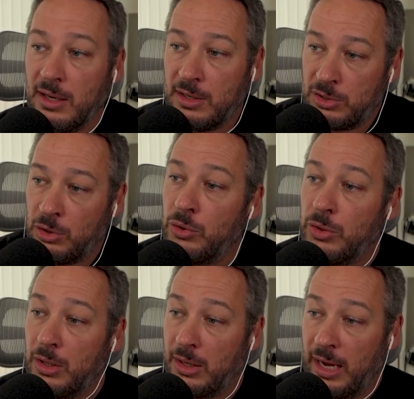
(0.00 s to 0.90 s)
So
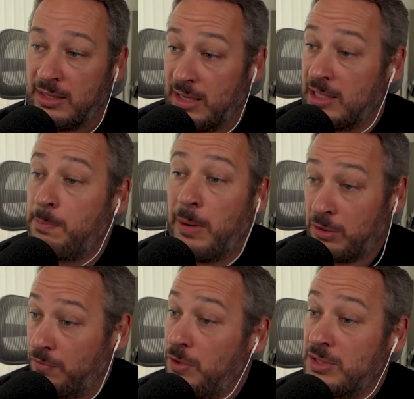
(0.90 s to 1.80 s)
it's part
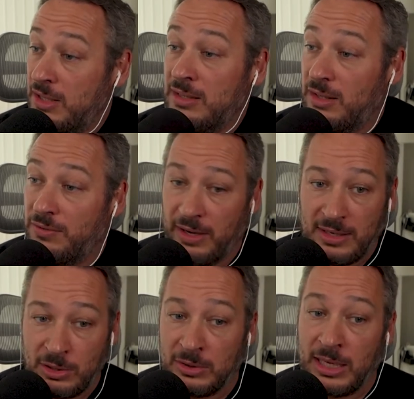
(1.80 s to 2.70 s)
of user interface.
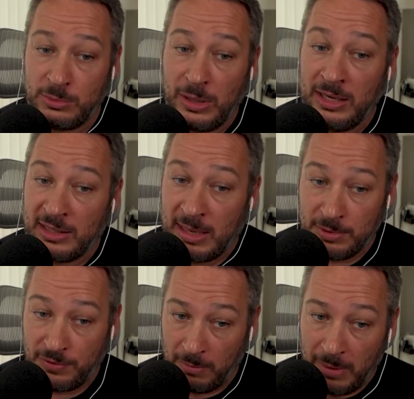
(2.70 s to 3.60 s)
So that's where it comes
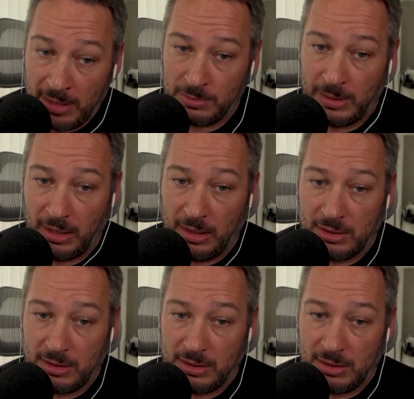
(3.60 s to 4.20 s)
from as well.